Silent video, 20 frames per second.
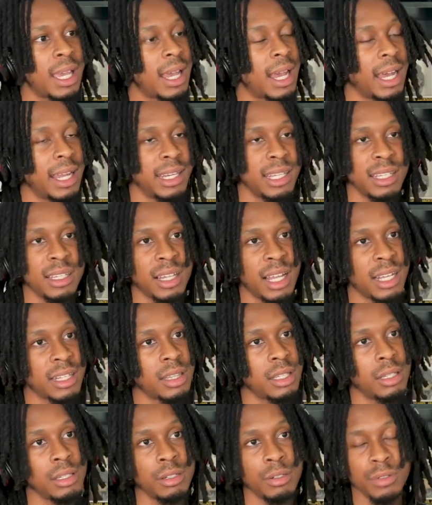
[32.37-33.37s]
I didn't like
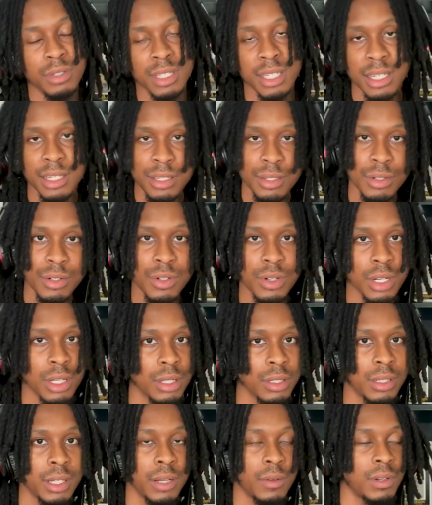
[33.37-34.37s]
the little teaser
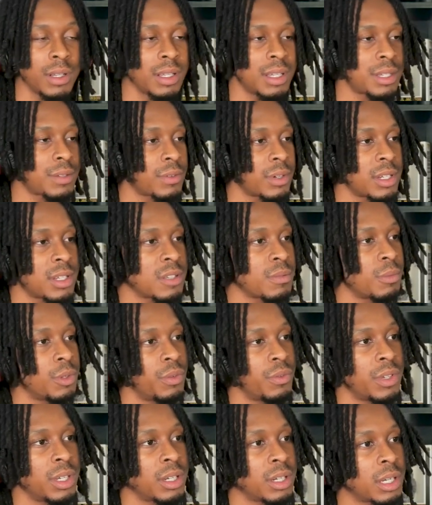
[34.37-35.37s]
trailer they released for this
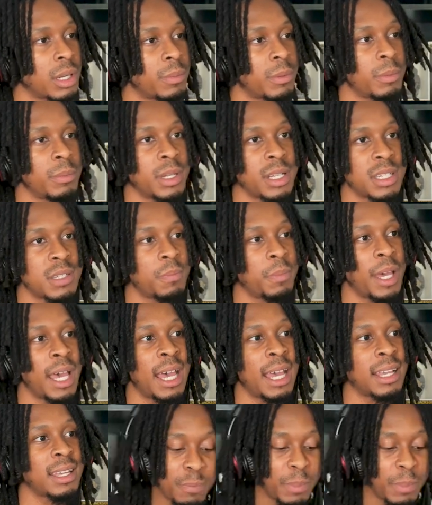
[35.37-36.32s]
movie a couple months back,